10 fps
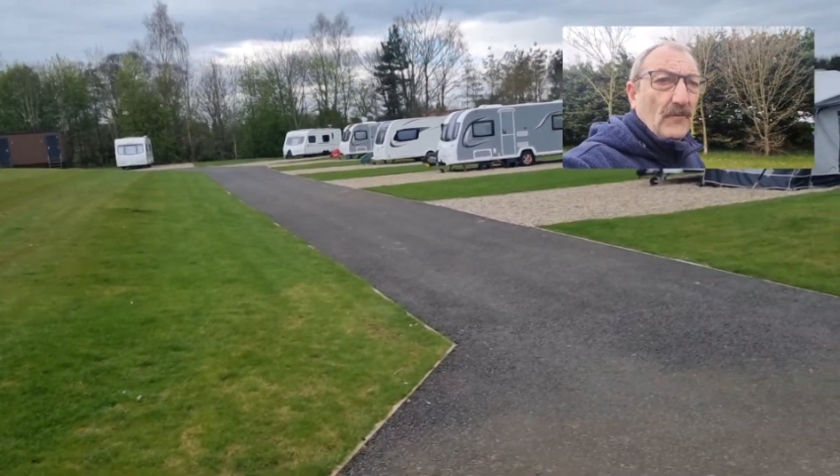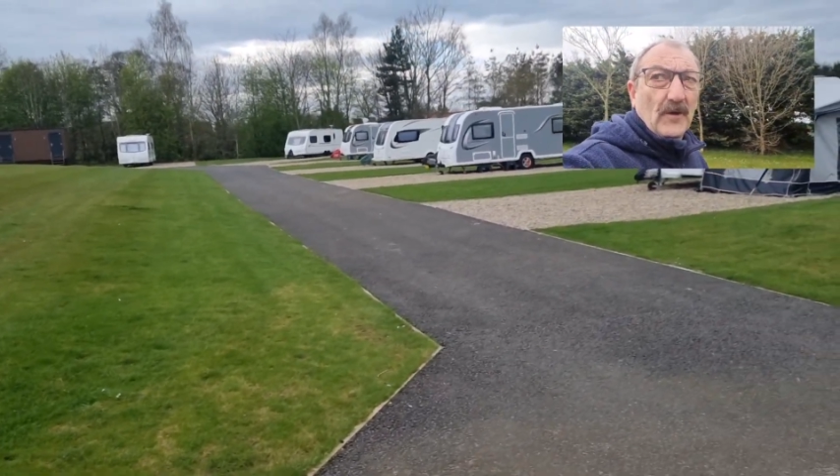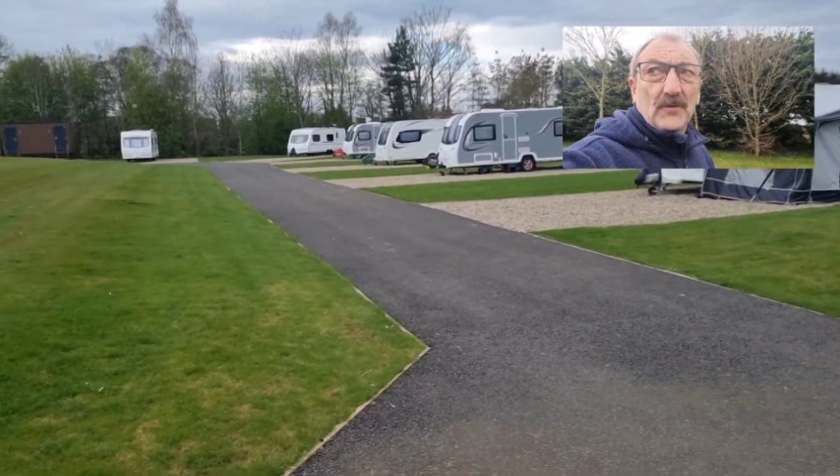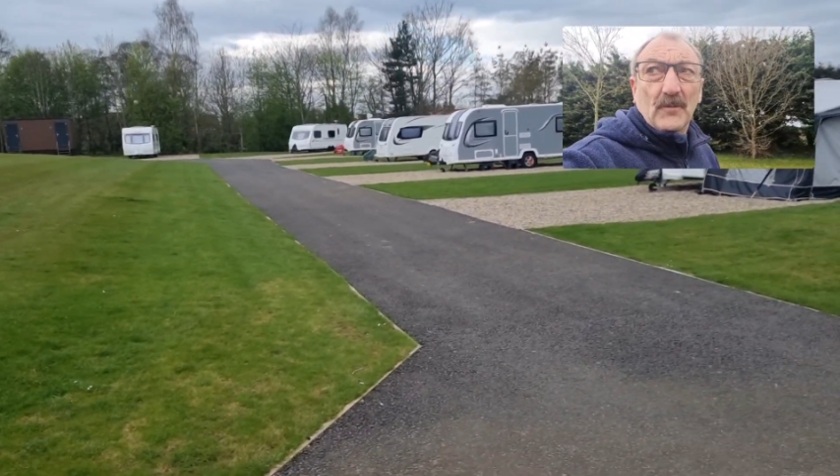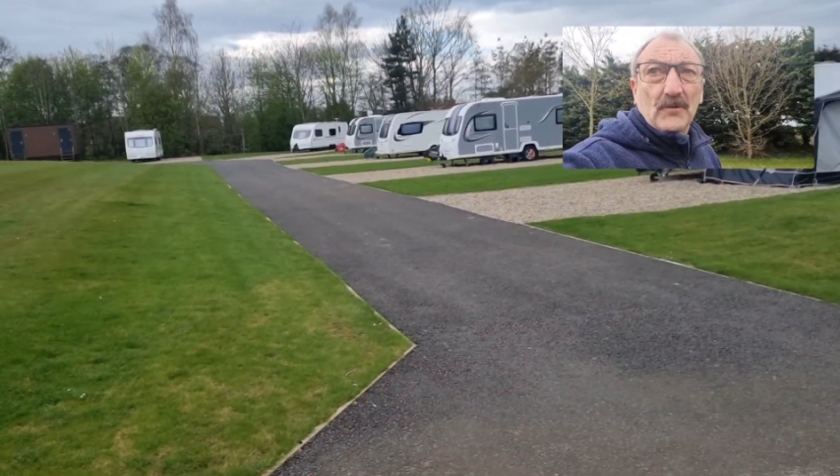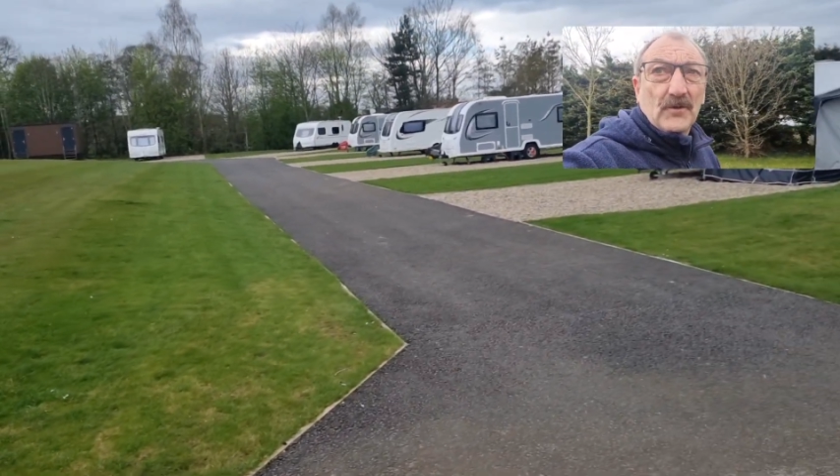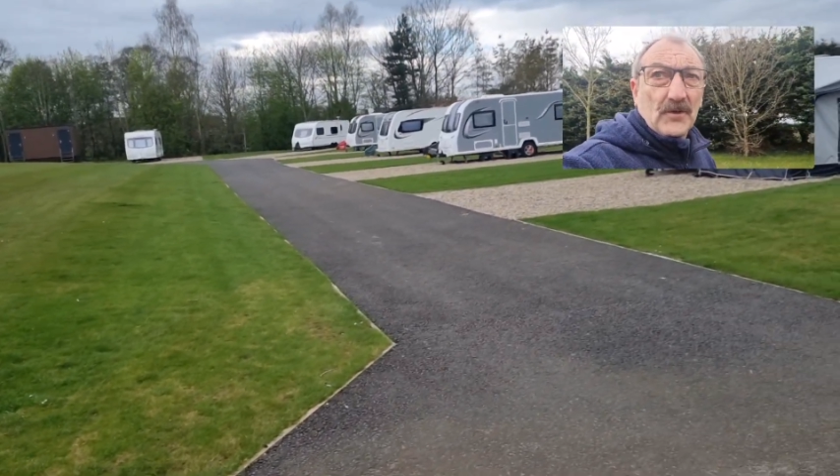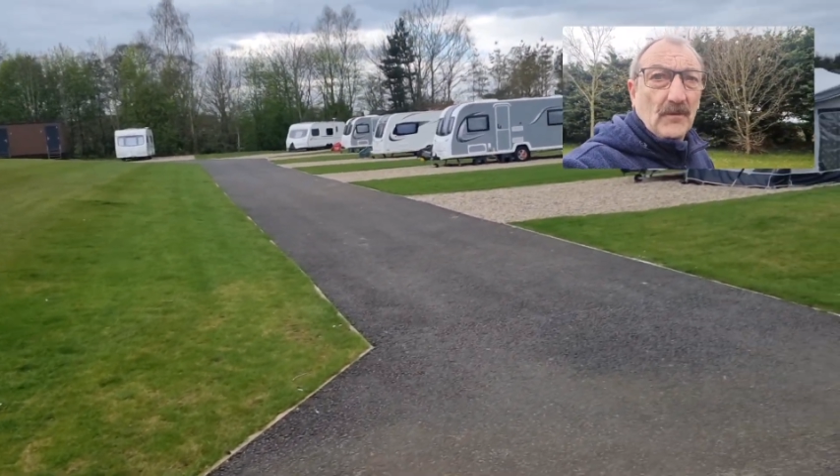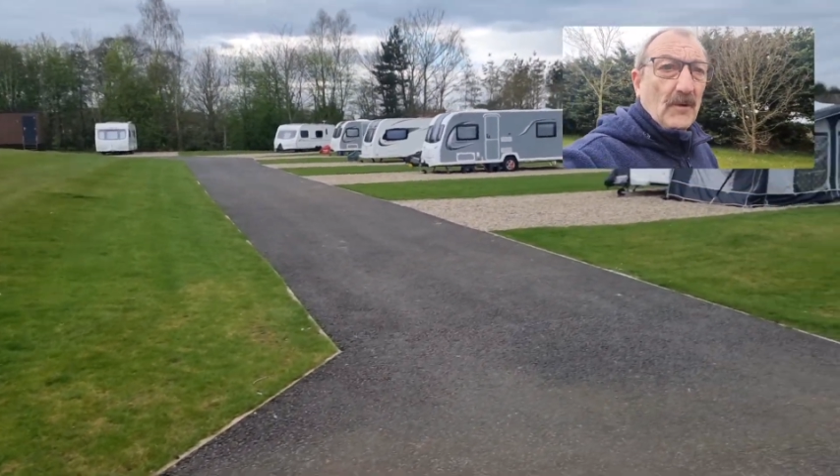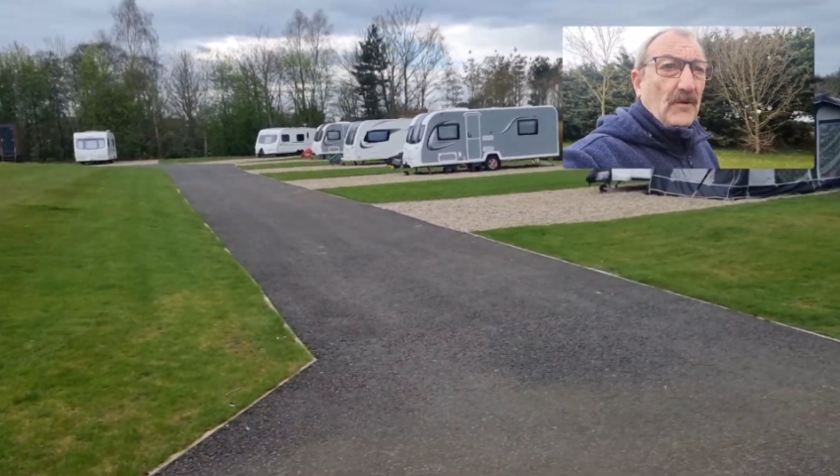Facebook to
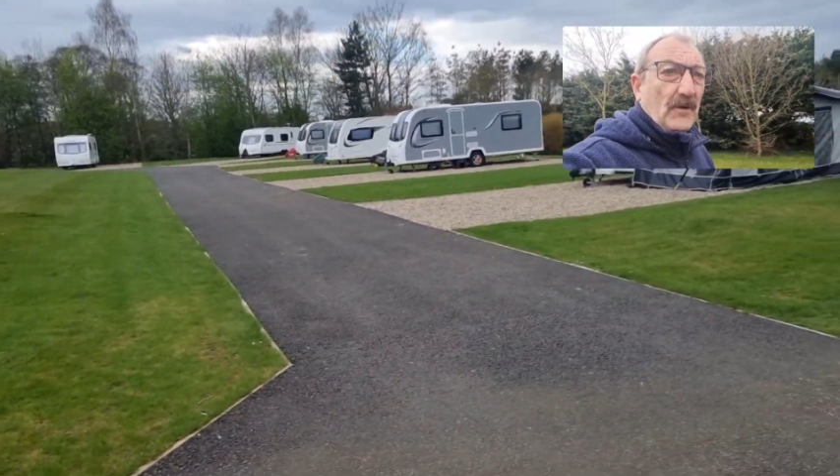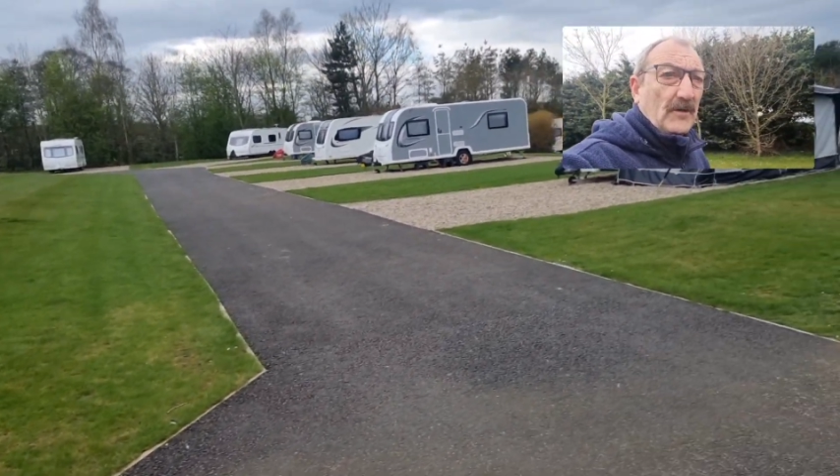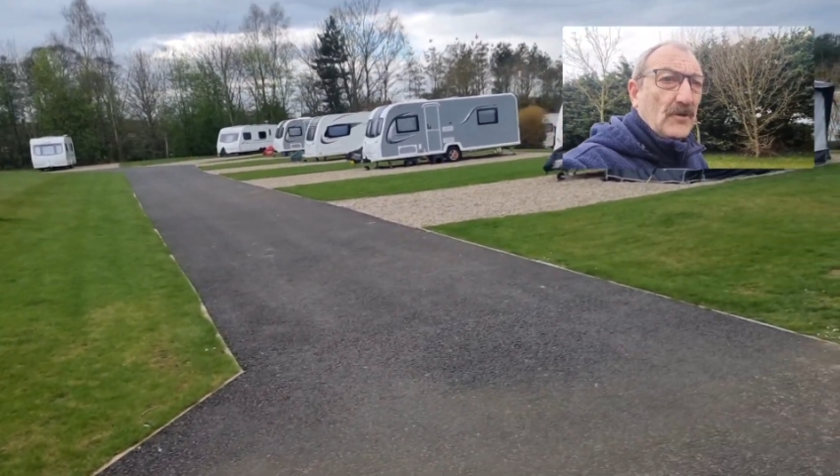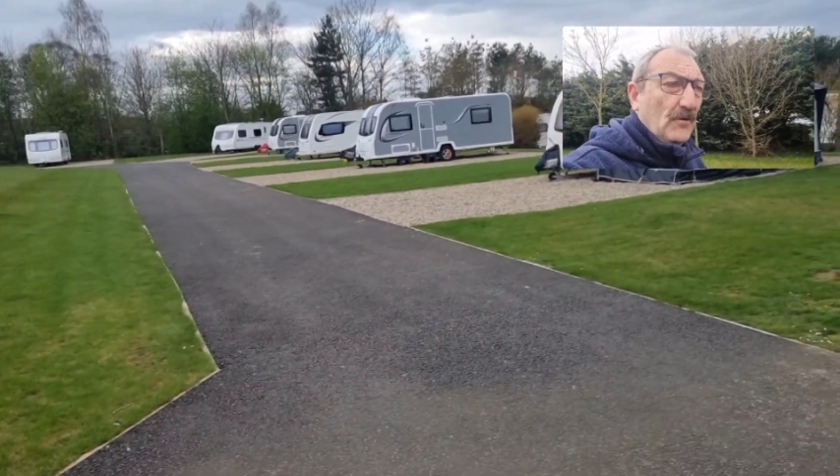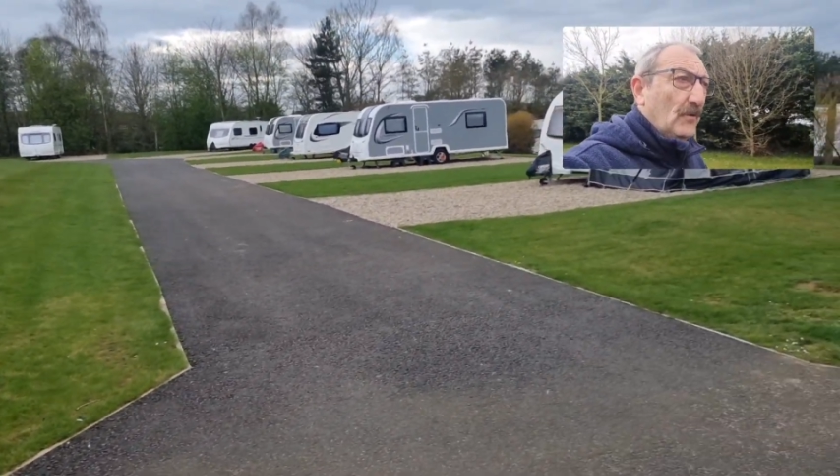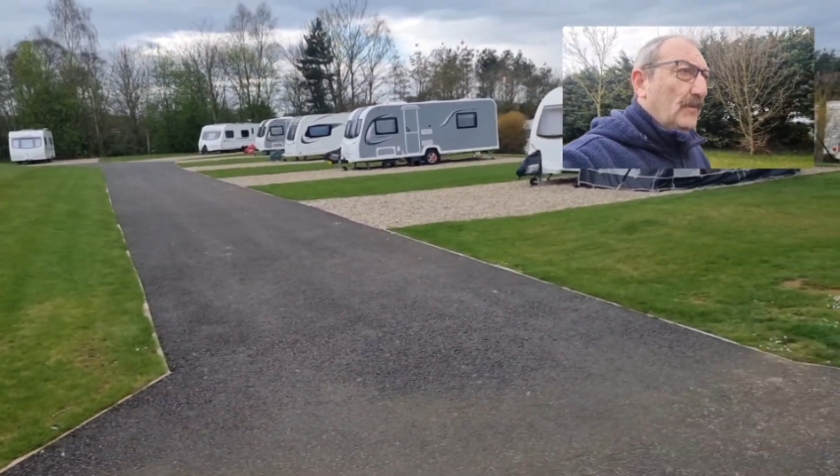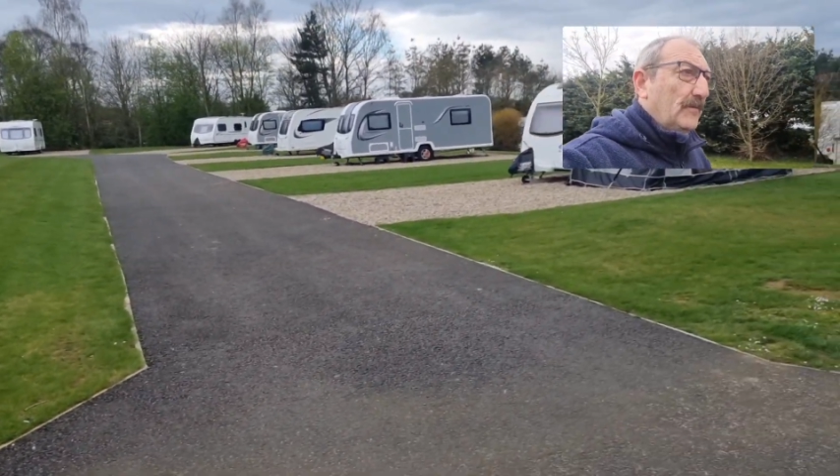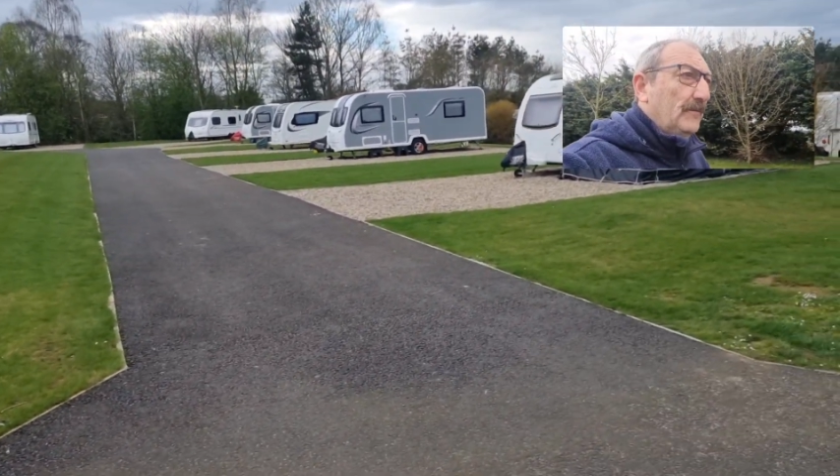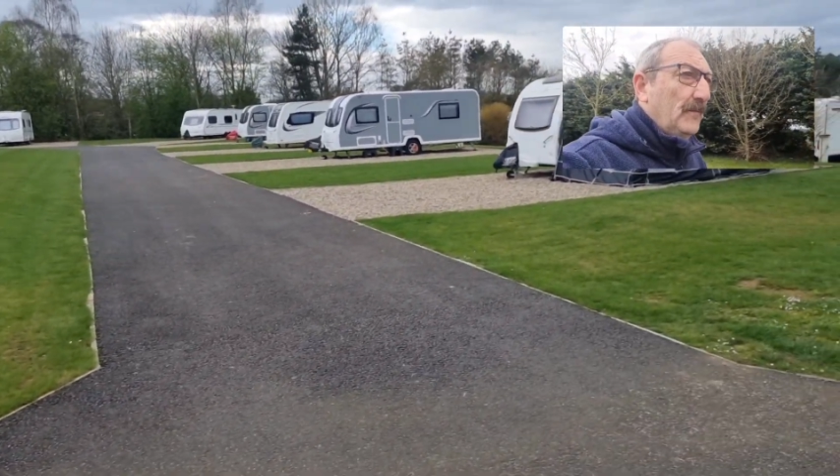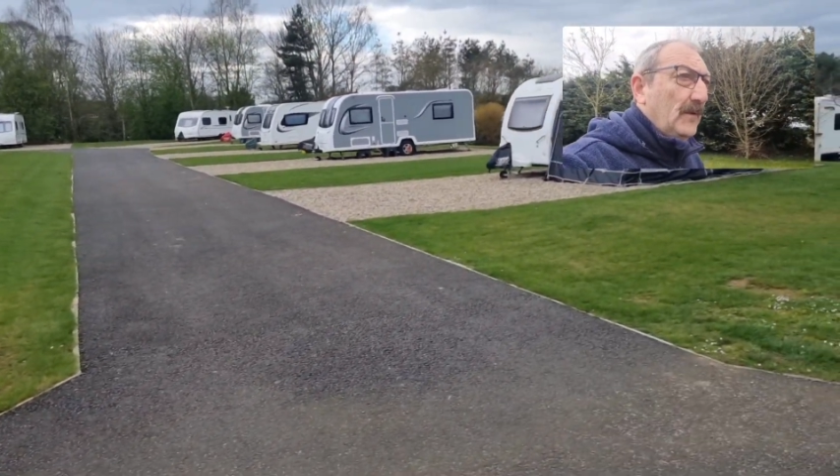see when they're actually open.